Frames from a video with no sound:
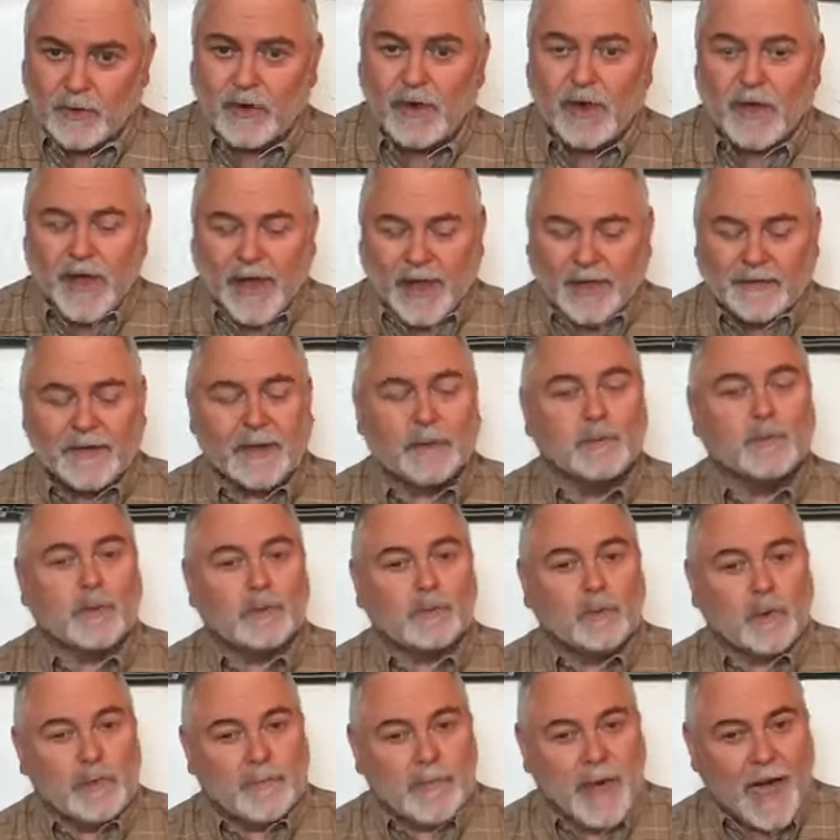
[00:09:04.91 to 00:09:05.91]
And then when
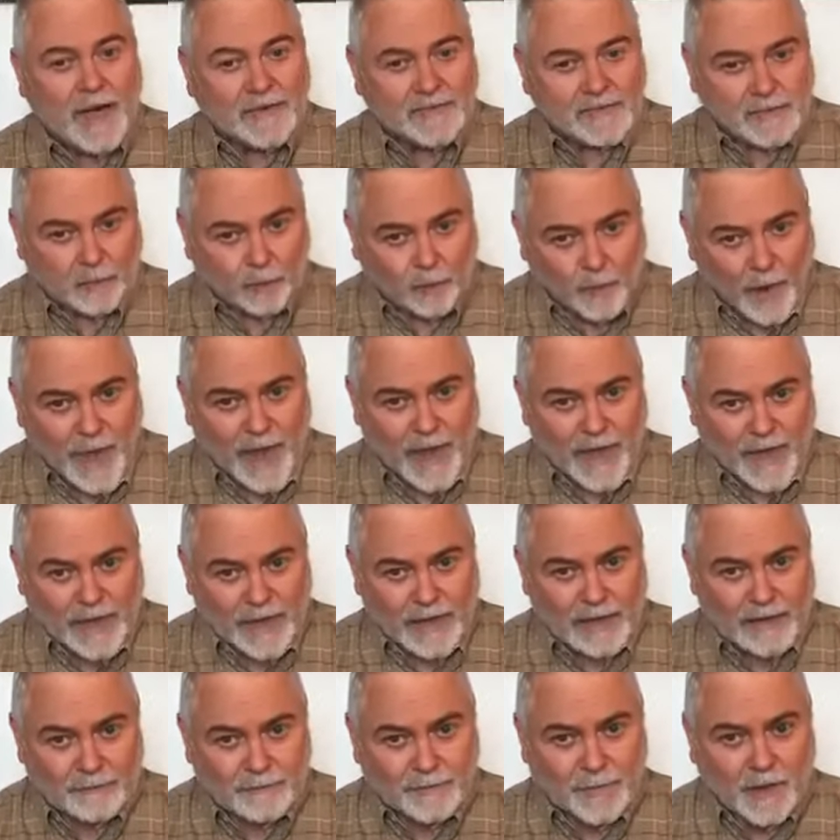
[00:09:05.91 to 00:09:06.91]
we pass
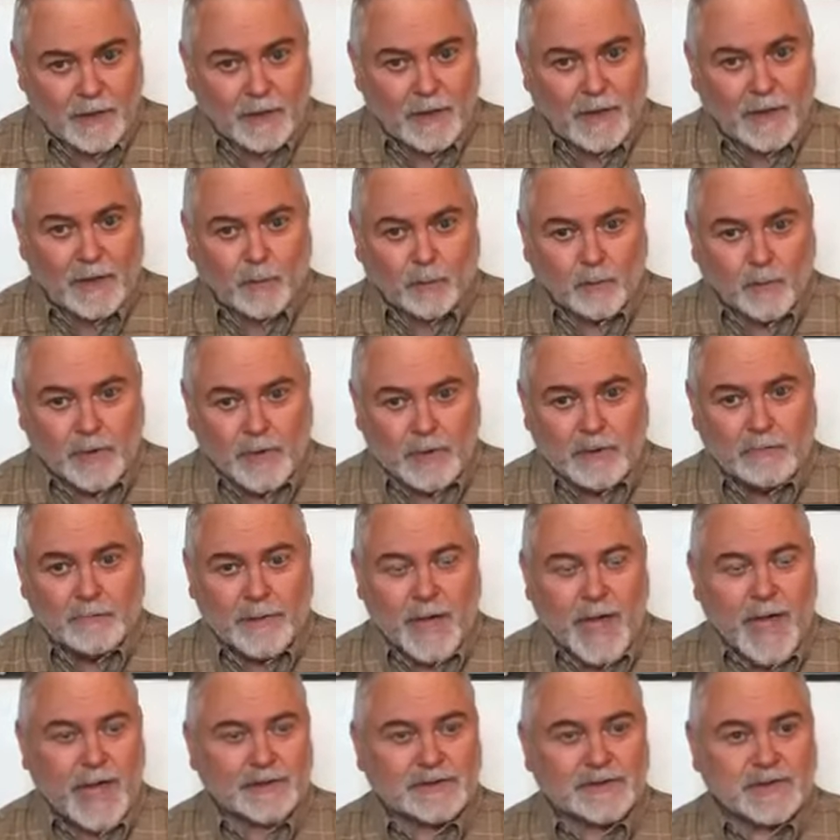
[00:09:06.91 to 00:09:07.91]
away, we
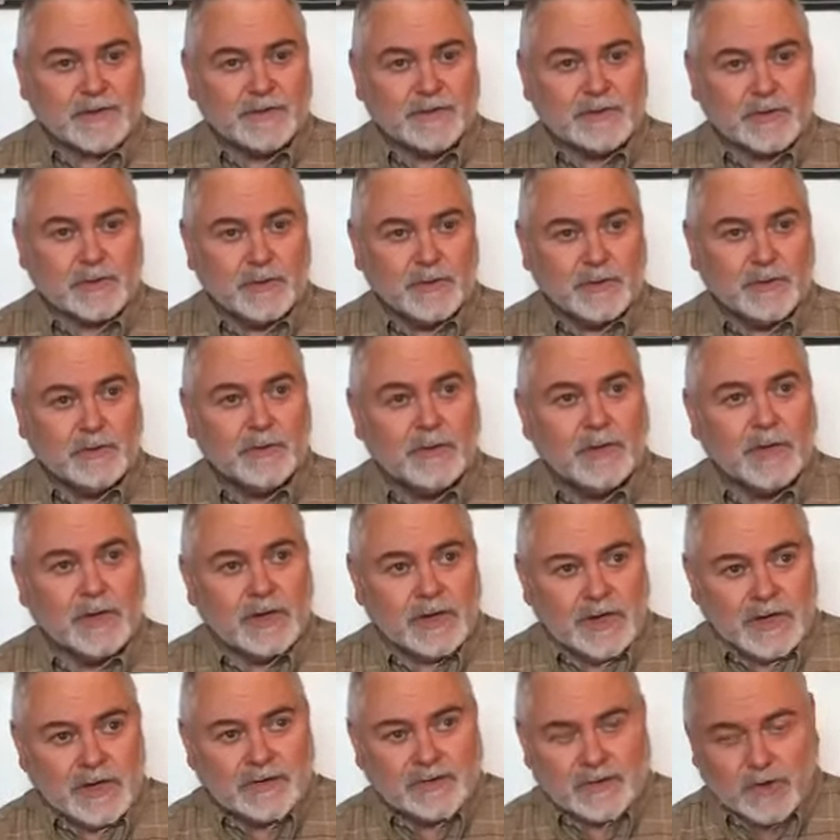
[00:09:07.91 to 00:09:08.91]
pass into
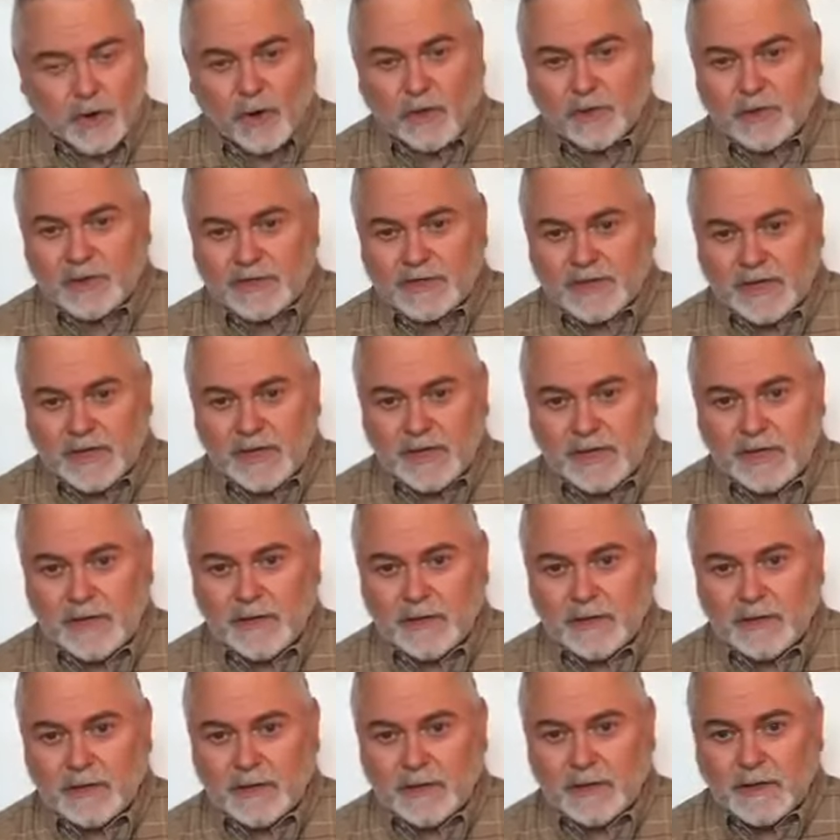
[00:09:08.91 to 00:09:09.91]
eternity,
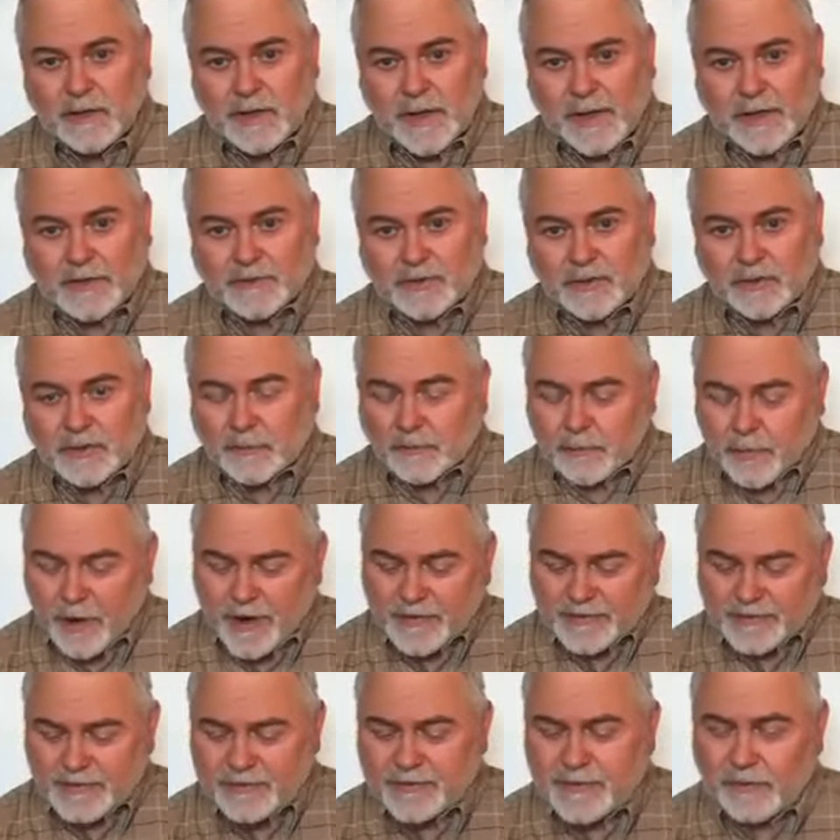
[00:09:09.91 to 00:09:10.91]
into the
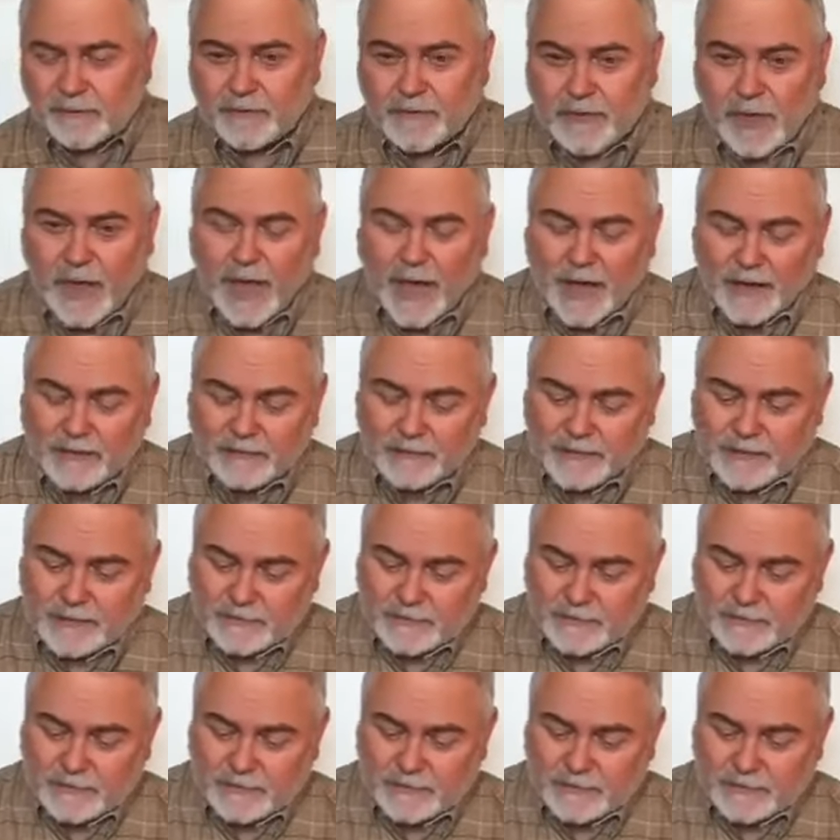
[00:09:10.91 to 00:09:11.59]
presence of God.